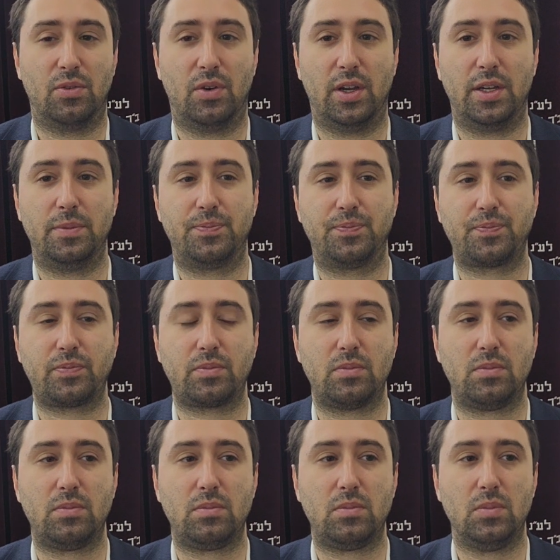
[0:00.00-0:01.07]
right?
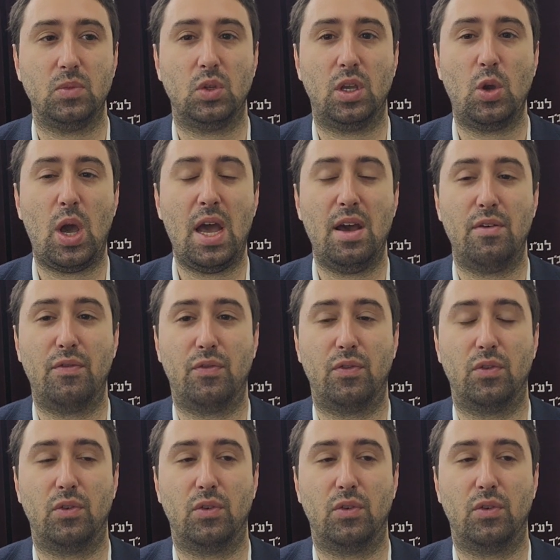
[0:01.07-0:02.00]
You have